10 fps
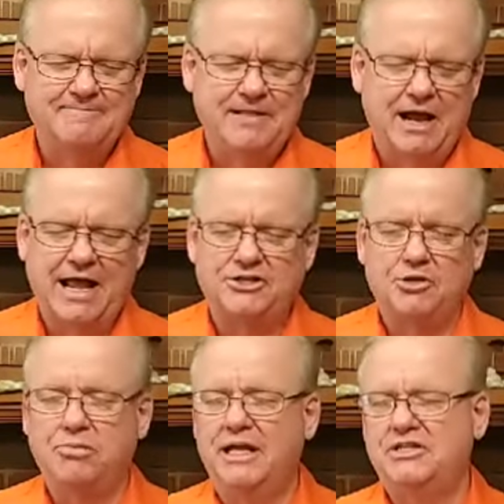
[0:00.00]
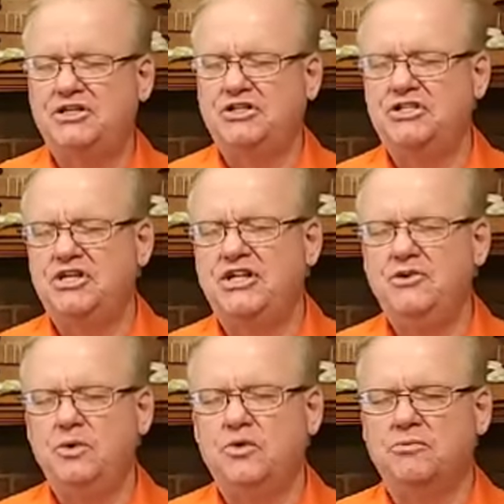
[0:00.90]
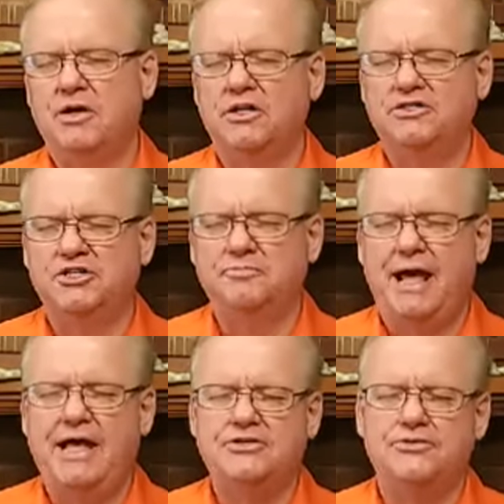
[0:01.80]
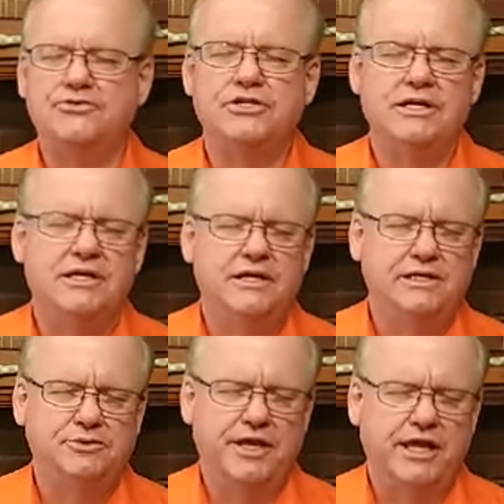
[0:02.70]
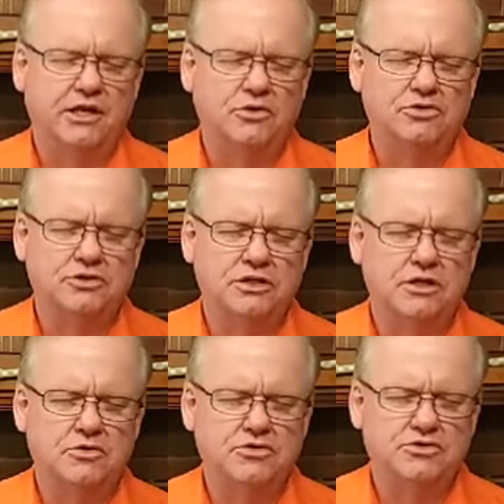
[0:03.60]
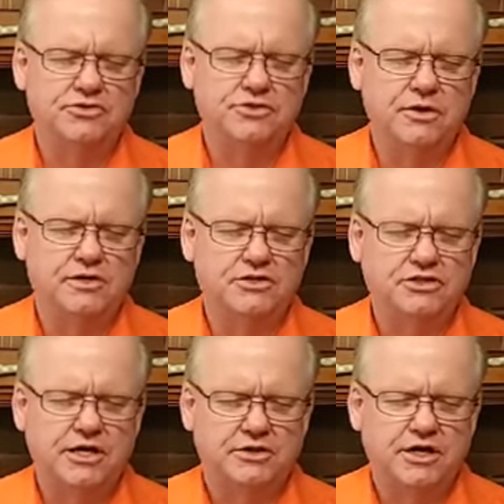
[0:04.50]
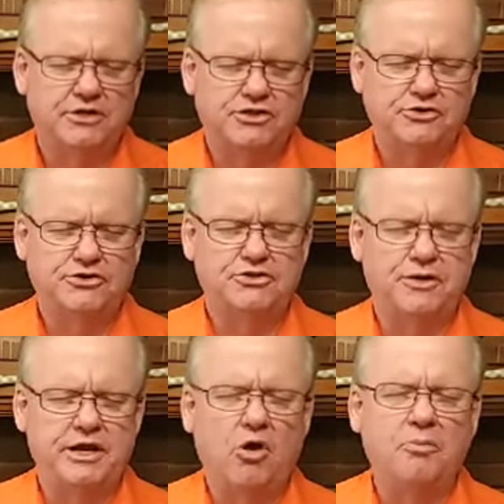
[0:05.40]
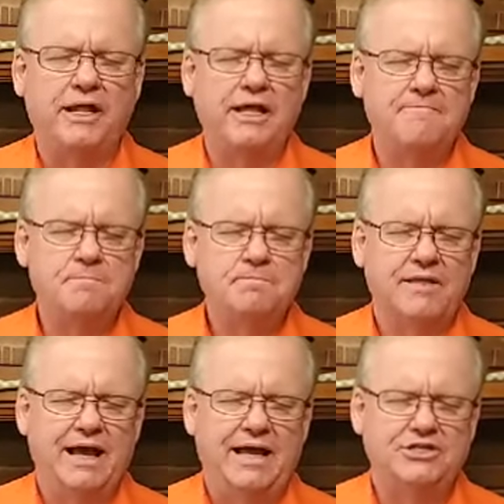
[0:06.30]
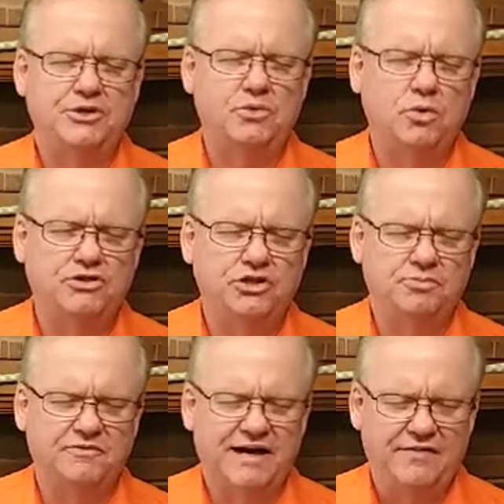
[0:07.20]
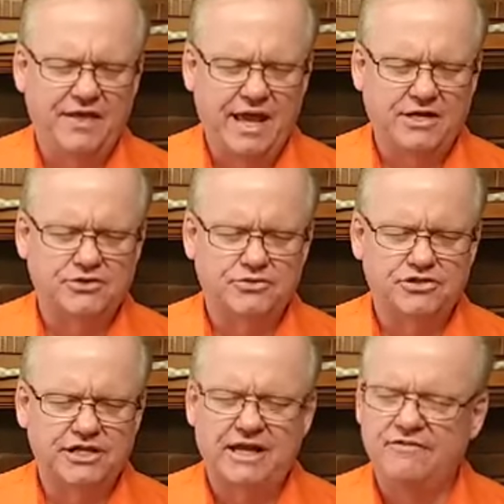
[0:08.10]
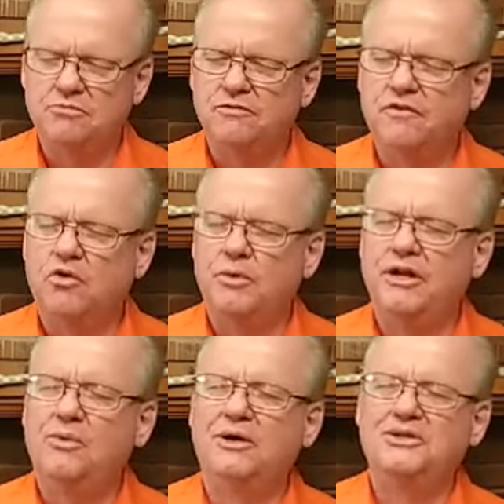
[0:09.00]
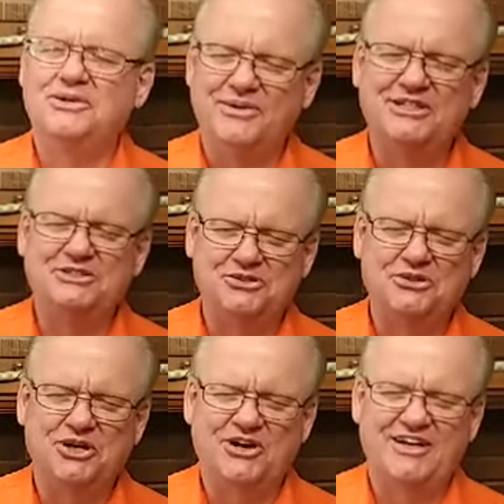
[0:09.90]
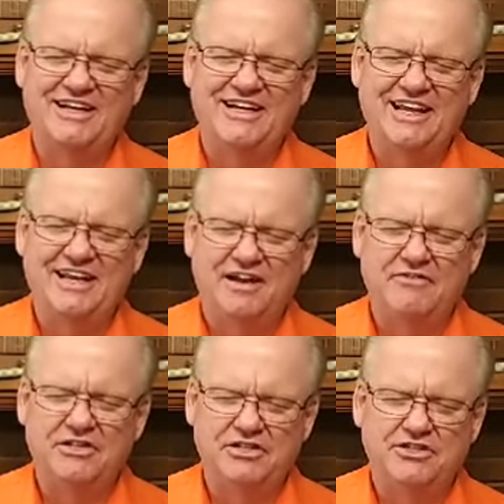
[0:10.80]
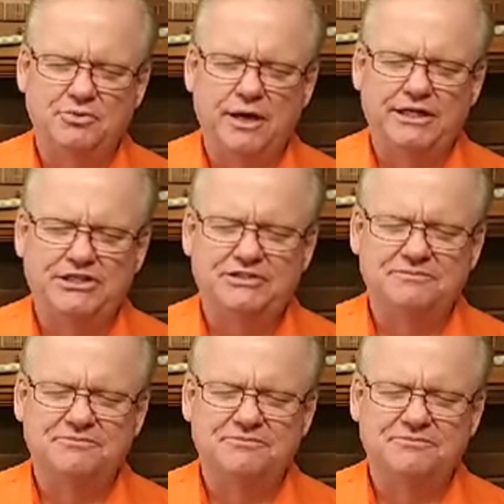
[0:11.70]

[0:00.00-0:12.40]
Now I ask Your blessing to continue, Lord, upon us as pastors as we get closer and closer to our church's reopening. I ask You, Lord, to provide the answers even before we know what the questions are in every situation.